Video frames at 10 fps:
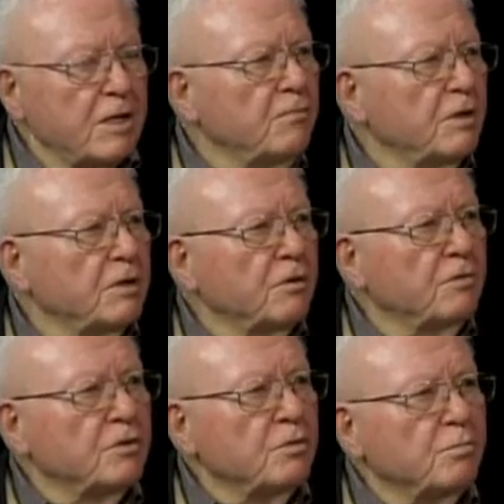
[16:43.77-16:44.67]
evening
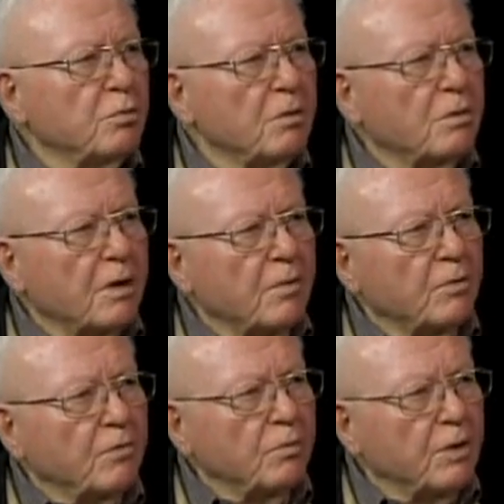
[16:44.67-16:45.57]
division program
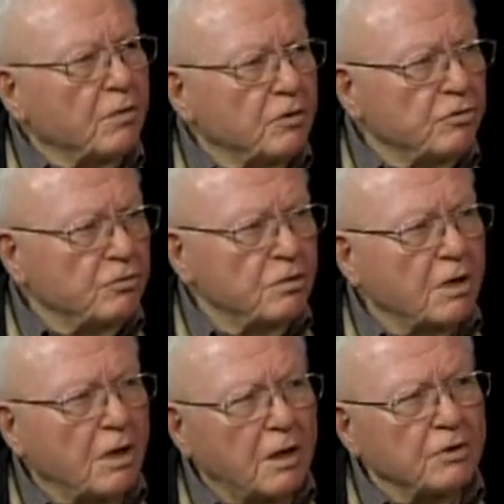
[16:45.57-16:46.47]
with one of the junior
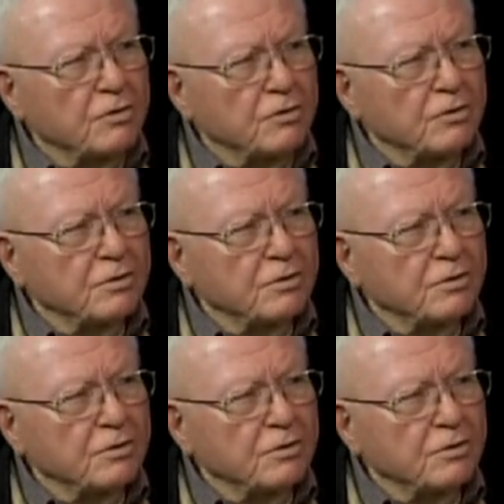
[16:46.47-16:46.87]
colleges.